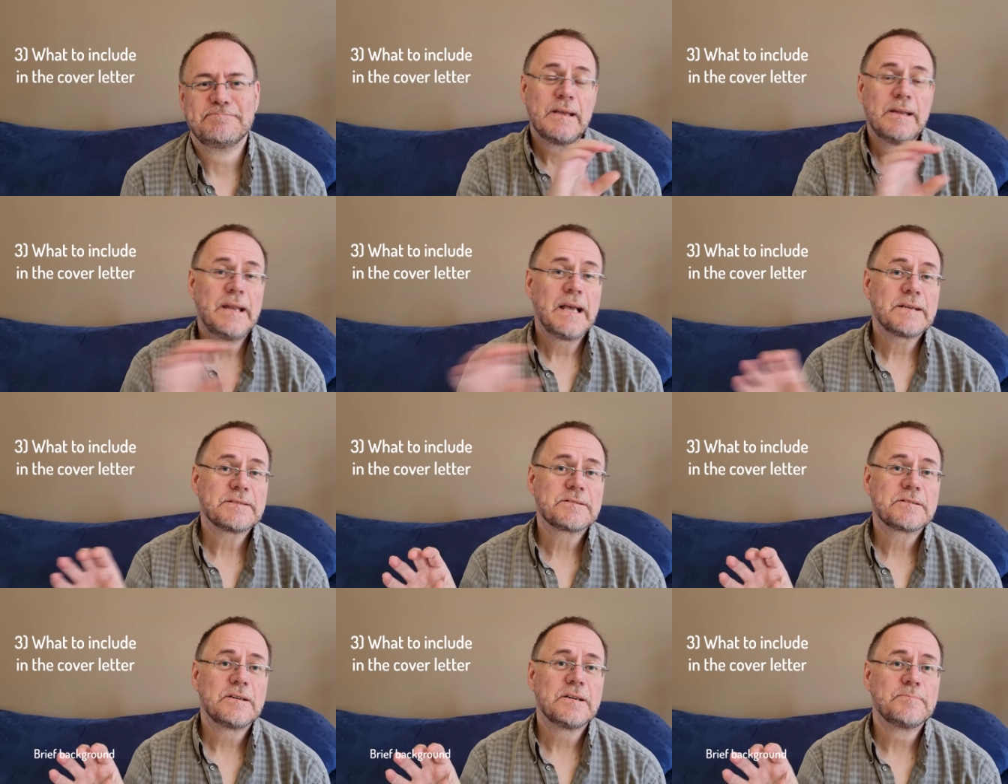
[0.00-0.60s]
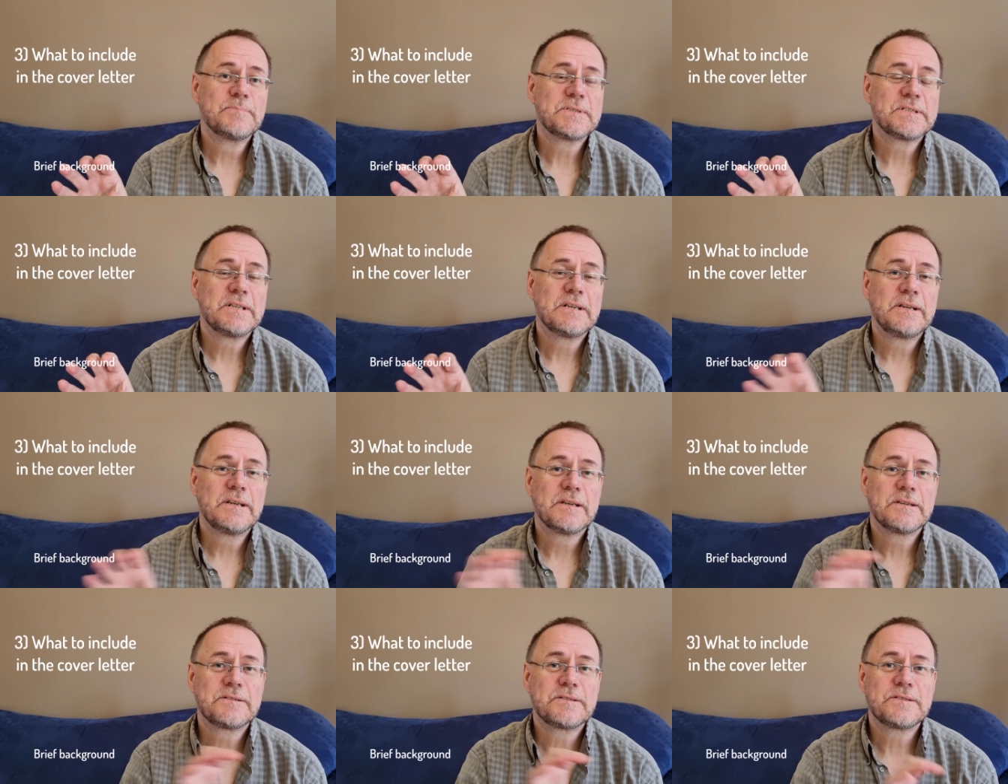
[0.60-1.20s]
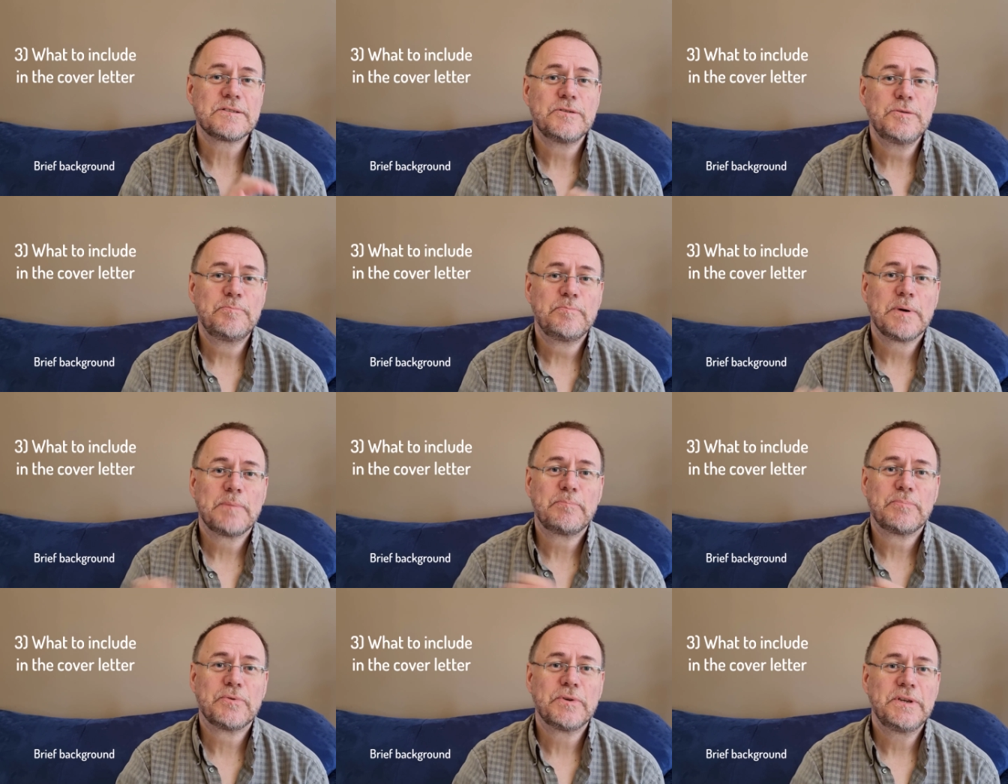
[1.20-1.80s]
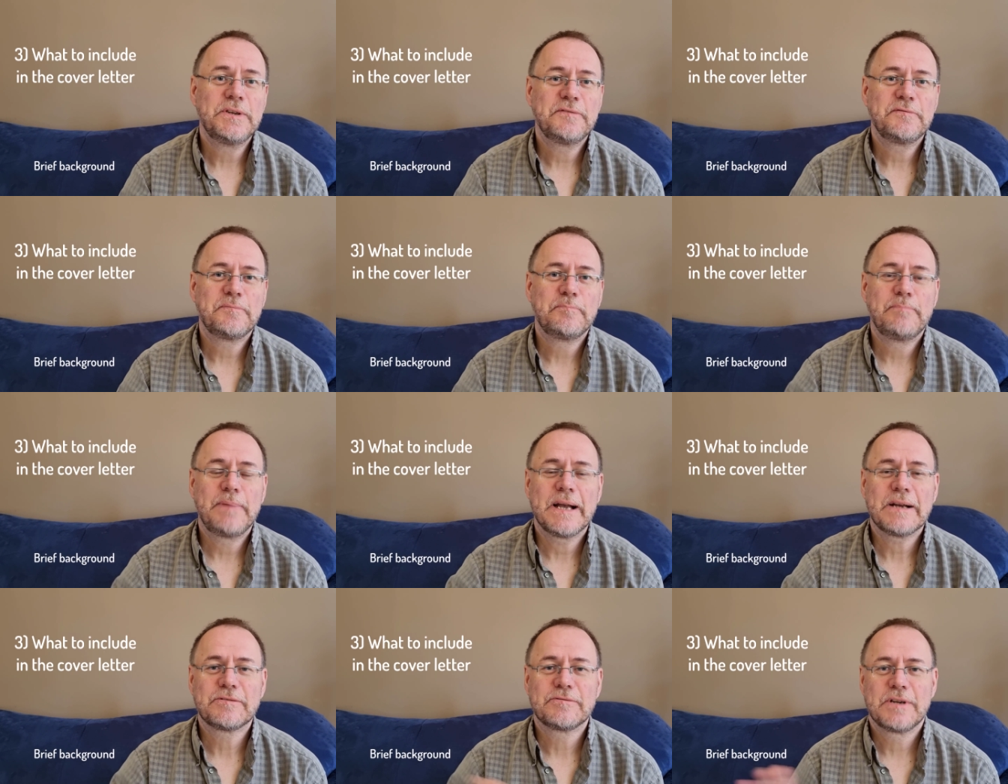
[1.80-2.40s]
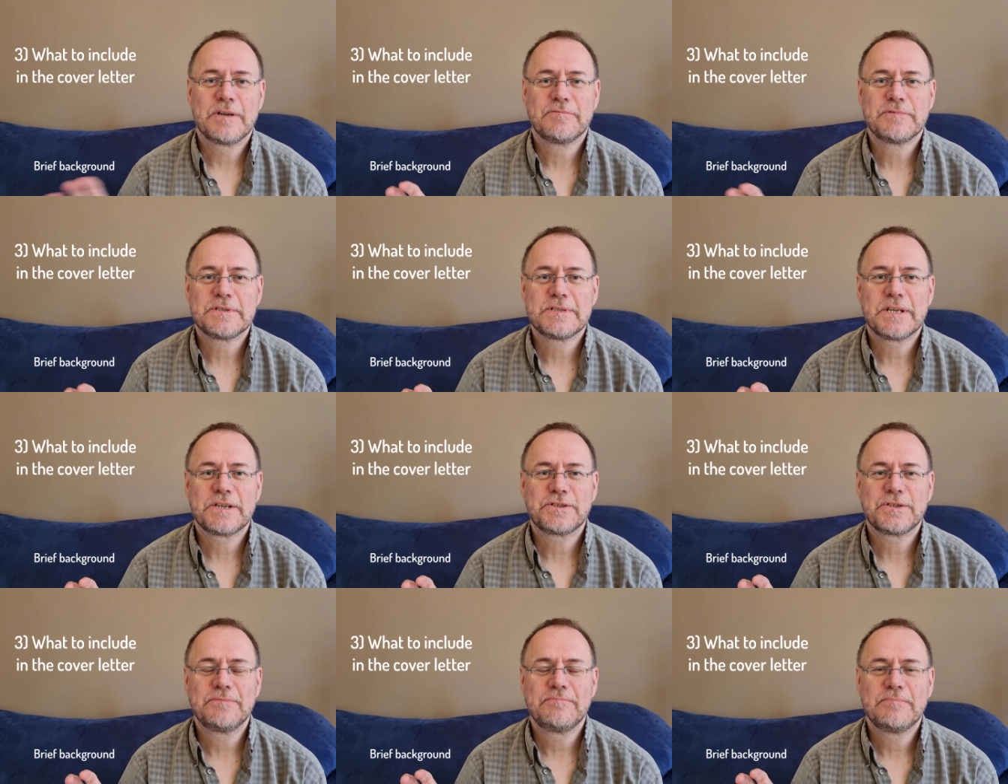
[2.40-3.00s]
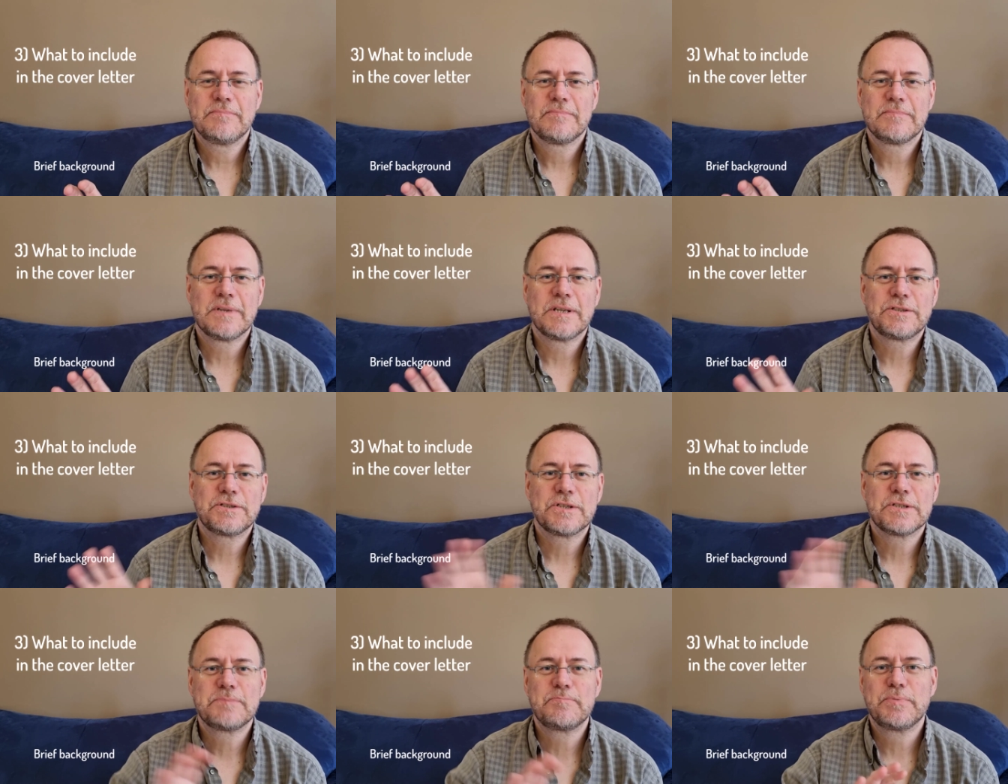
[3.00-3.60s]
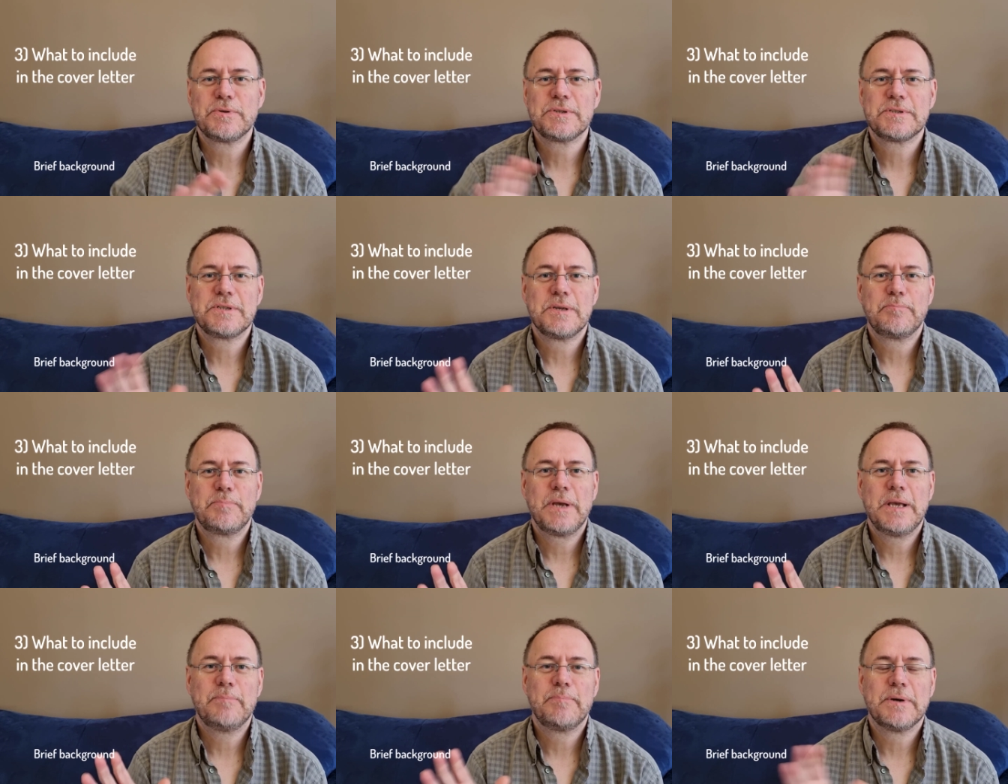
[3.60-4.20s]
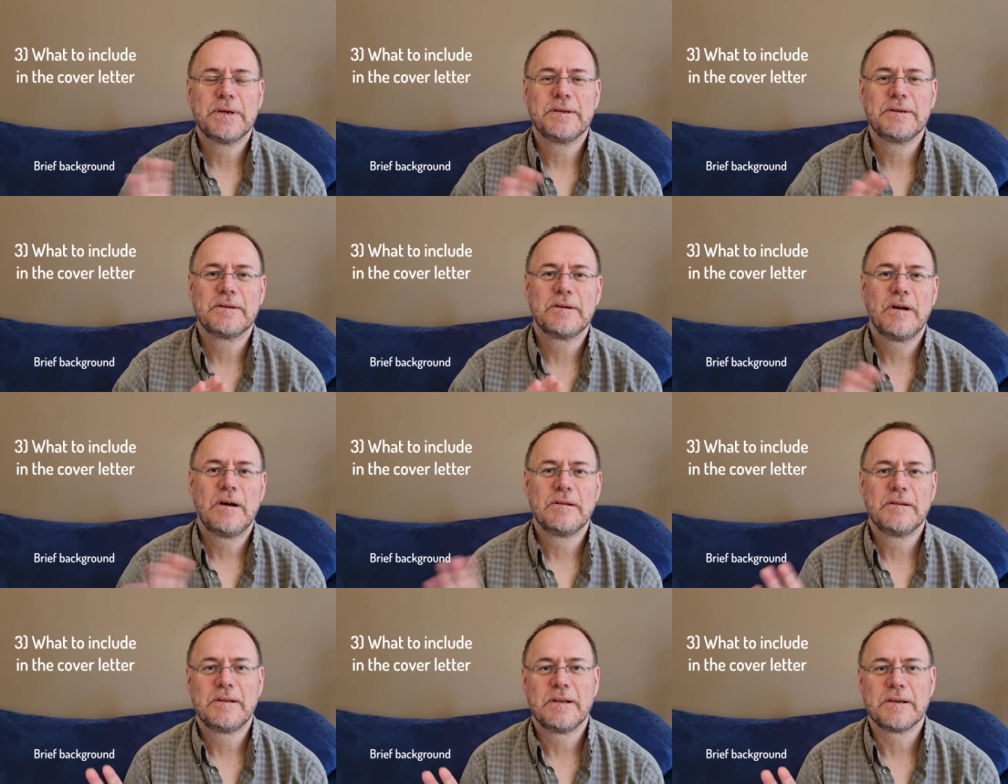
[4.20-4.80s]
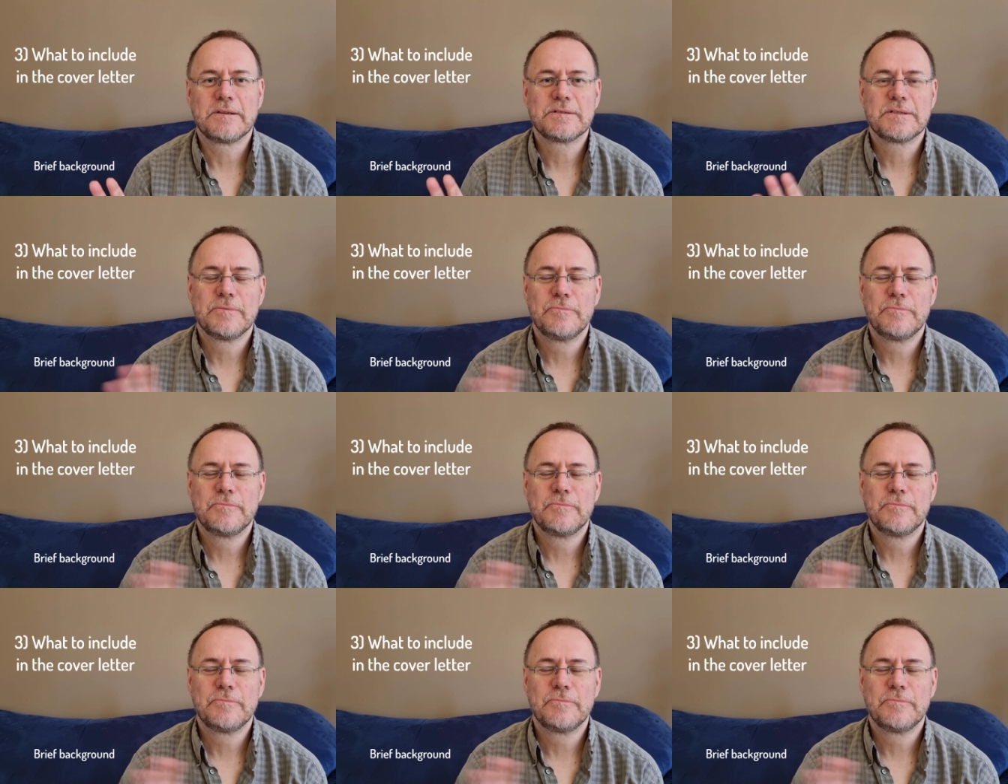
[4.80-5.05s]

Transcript: Next comes then a super brief background section that just puts your paper in context.